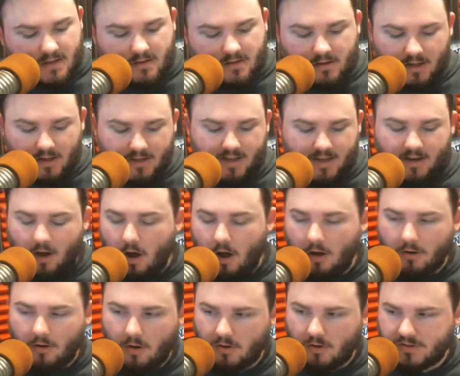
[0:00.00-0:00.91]
clicking
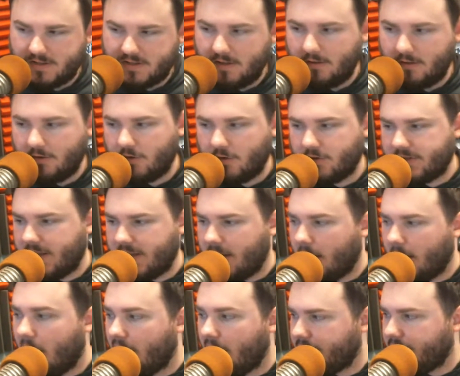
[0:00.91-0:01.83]
on all cylinders
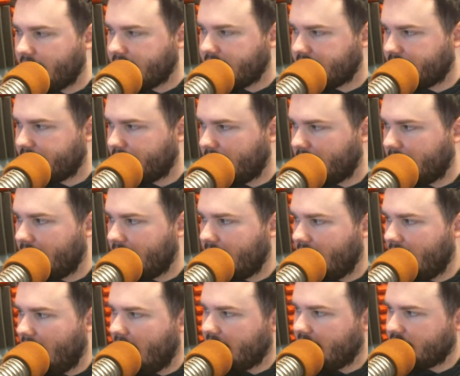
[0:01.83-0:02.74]
there offensively
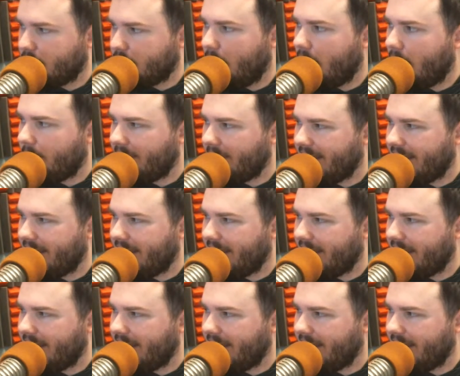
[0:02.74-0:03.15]
as well,